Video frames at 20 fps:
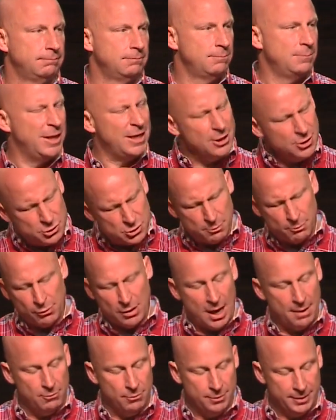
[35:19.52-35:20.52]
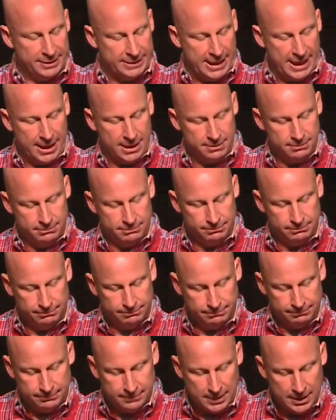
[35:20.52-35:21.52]
But here's the problem with that.
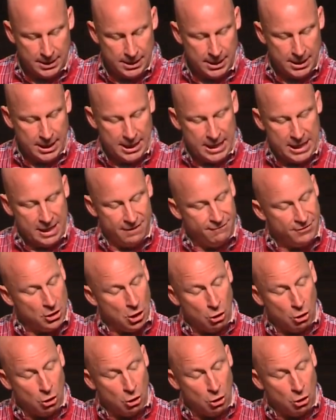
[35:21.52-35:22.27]
If it